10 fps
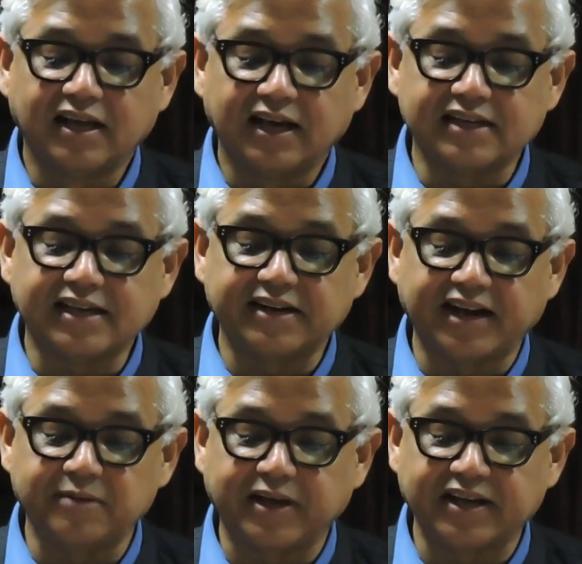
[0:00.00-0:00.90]
As I
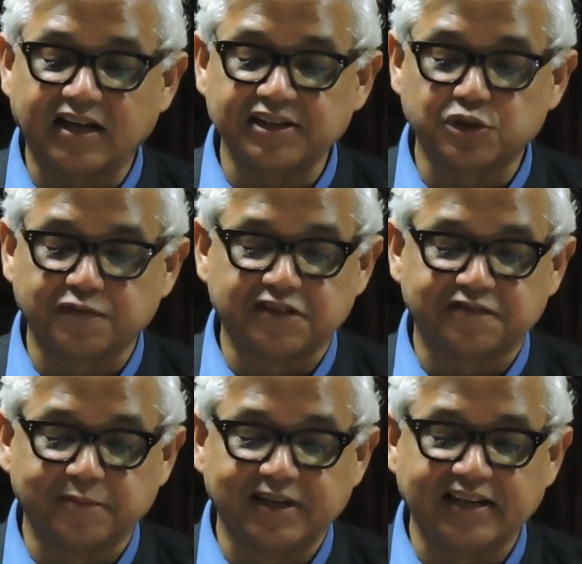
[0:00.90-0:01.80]
ran my eyes over the
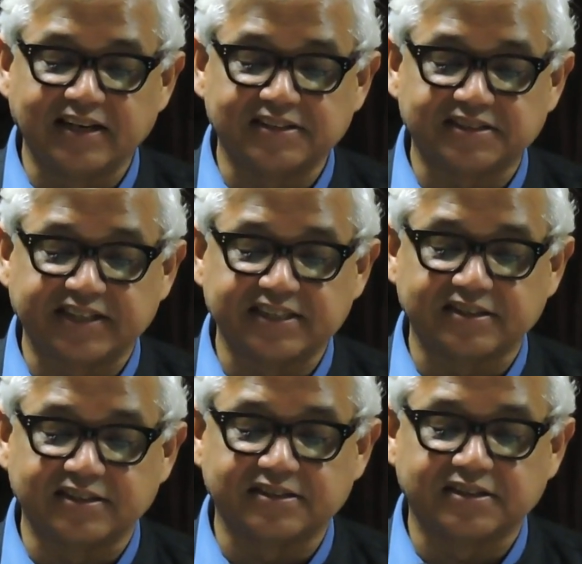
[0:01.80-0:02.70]
familiar
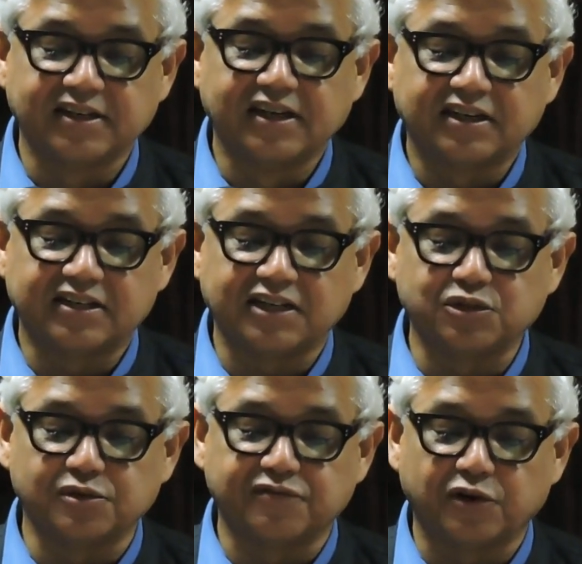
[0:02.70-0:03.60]
illustrations,
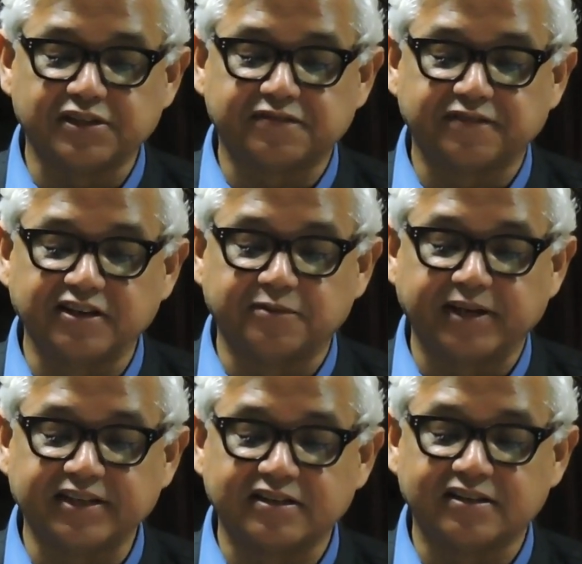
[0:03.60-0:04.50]
Raju's voice filled my
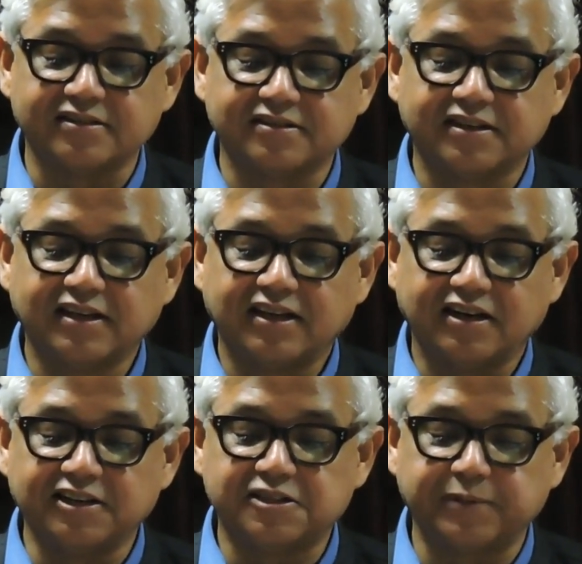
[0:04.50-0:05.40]
ears,
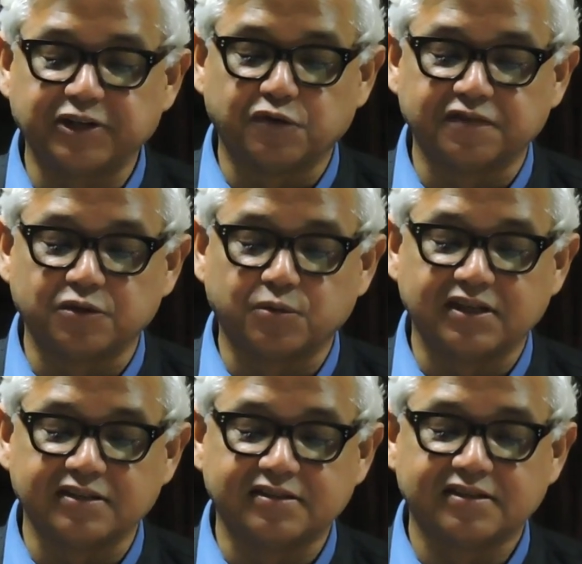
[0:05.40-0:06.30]
lisping over the
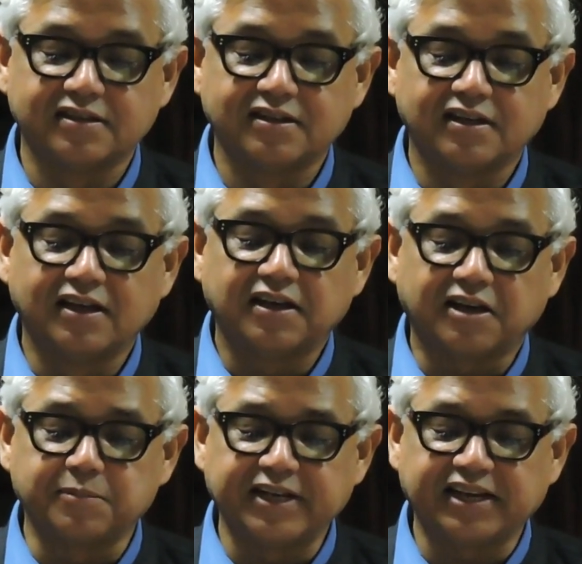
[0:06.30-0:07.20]
words,
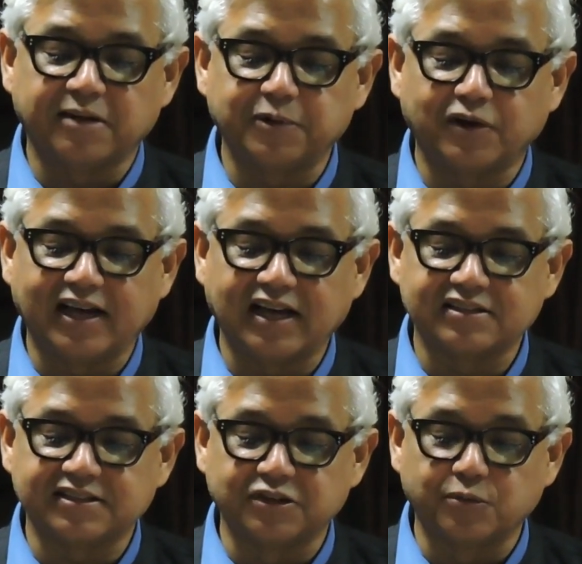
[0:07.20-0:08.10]
"Come take up your
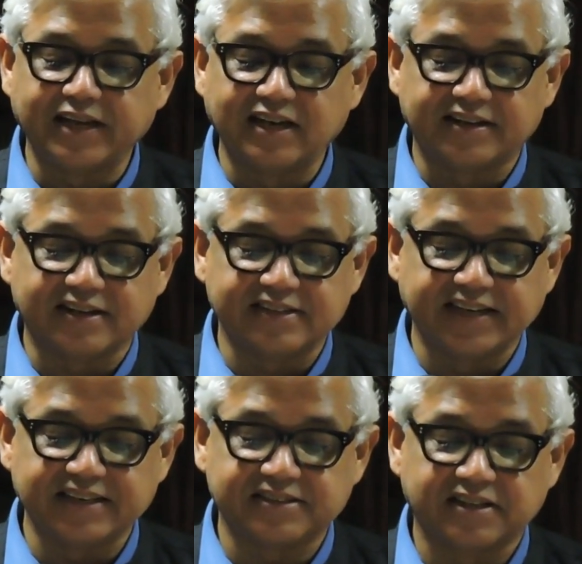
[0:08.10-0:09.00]
hats and away let us
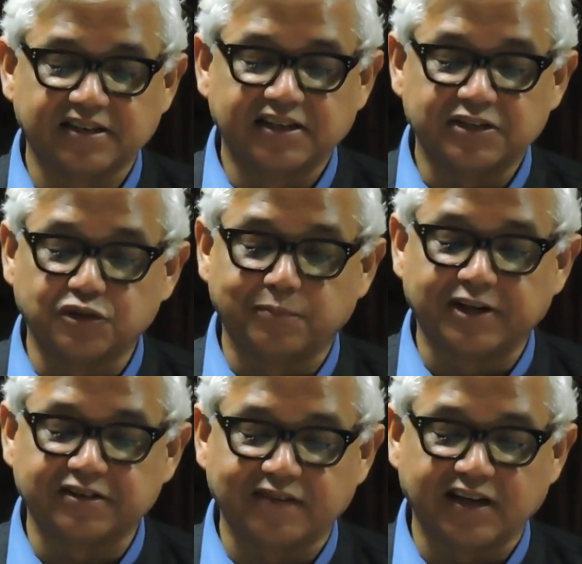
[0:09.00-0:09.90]
haste to the
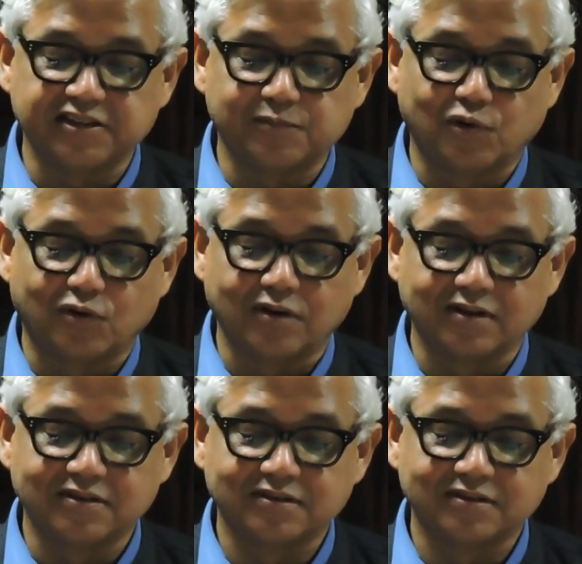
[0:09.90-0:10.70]
butterfly's ball."